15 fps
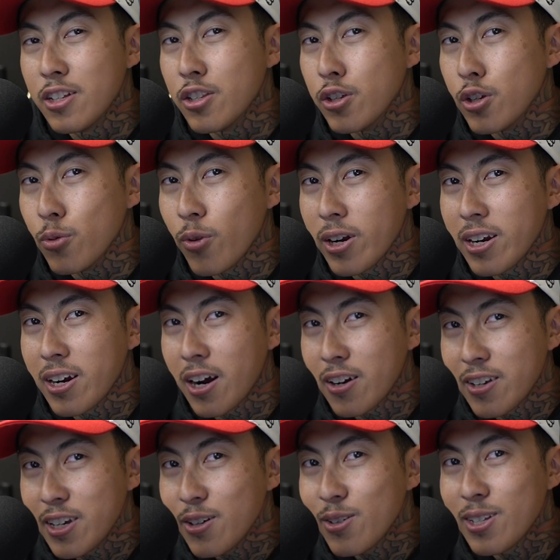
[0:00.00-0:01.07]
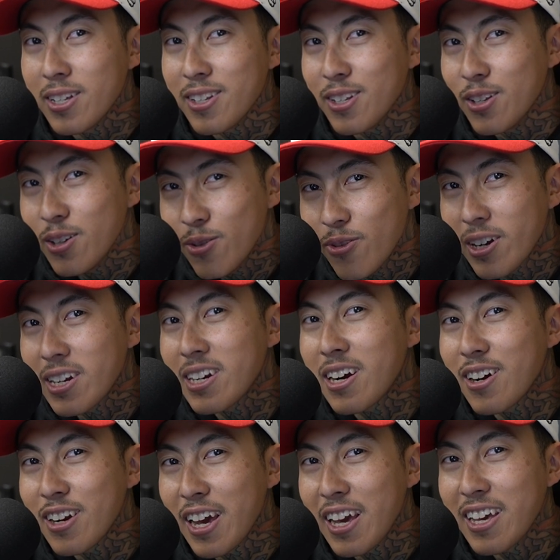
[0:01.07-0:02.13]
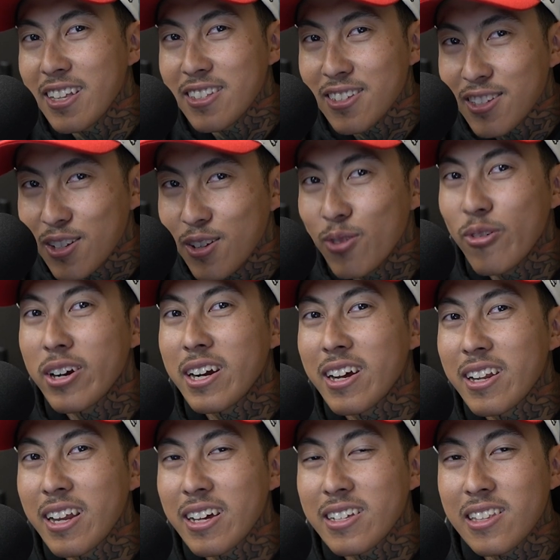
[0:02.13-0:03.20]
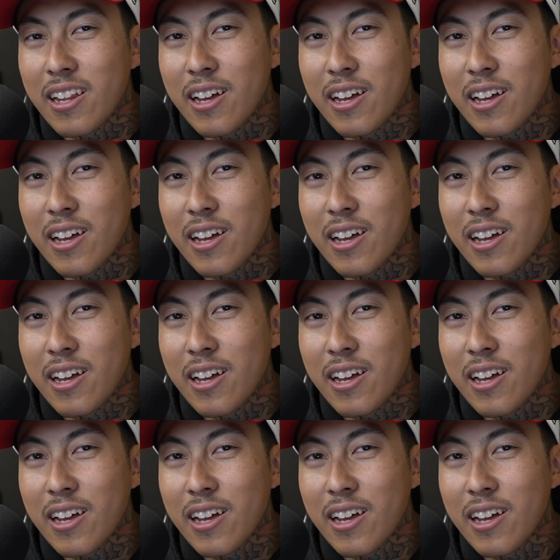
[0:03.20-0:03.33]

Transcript: Do you want it on Gildan? Do you want it on Hanes? Do you want it on Next